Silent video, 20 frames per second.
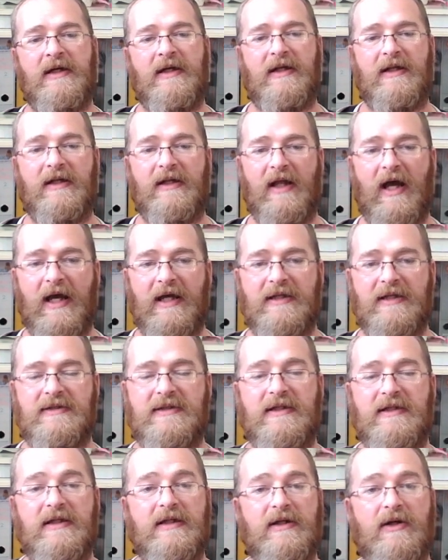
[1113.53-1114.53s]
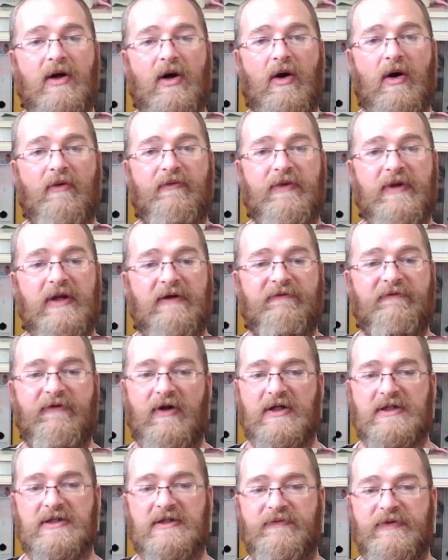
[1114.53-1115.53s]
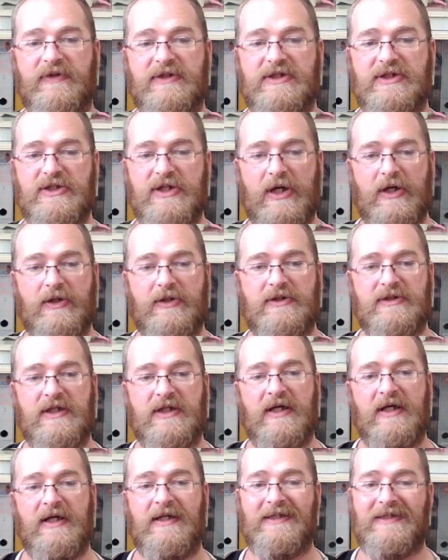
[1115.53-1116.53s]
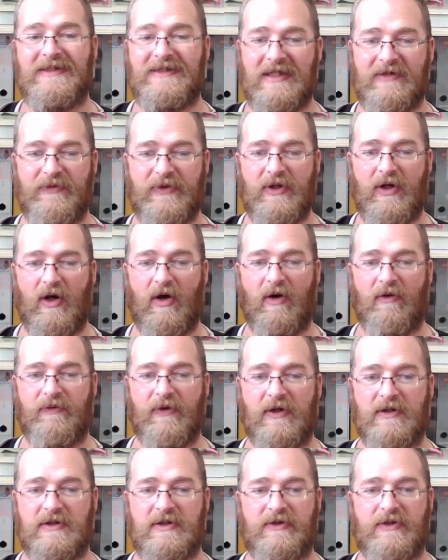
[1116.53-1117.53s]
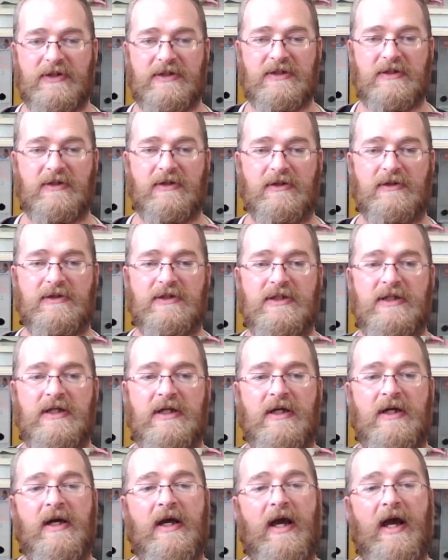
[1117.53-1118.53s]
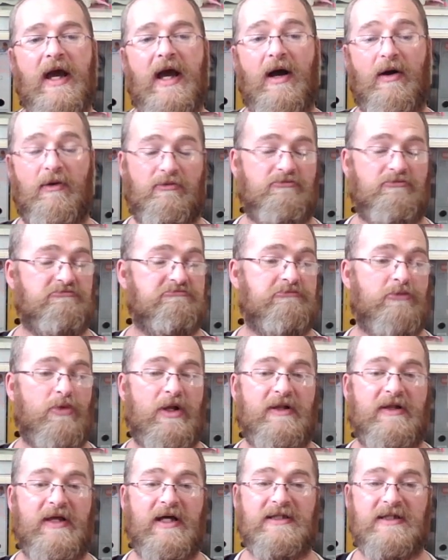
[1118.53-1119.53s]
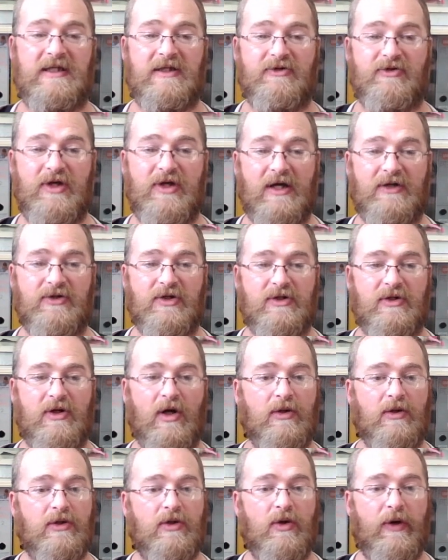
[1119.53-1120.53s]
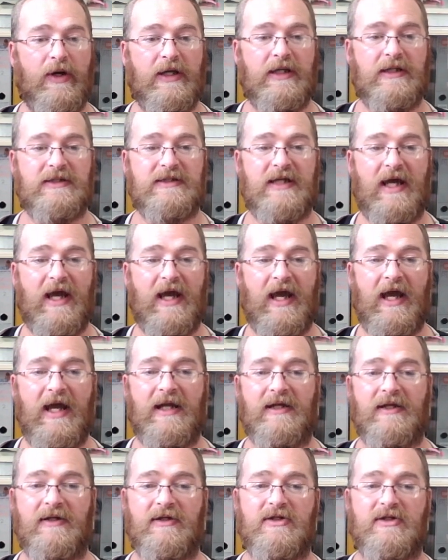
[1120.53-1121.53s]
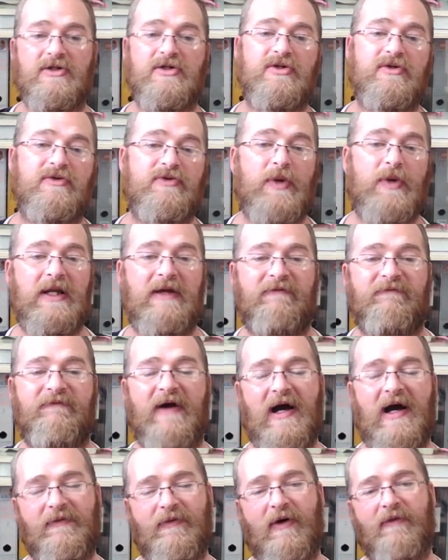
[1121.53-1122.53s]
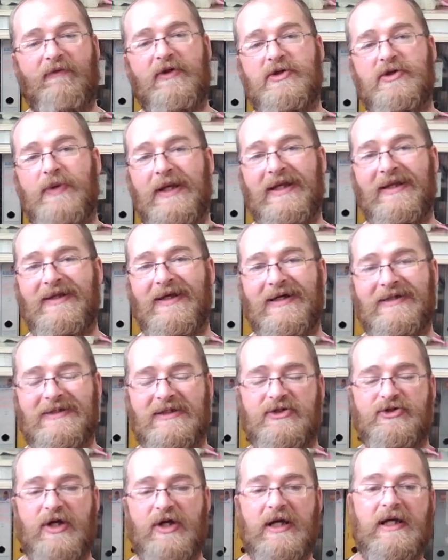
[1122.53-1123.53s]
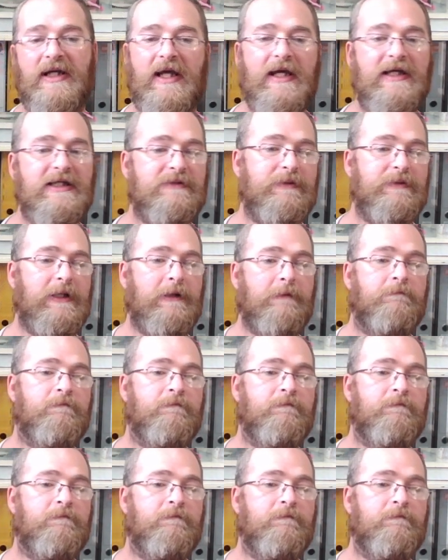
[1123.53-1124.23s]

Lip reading: 90 of the Philosopher's Stones, 7 of those crystals, 1,300 gold coins, and 25 of the 20,000 Dragon XP.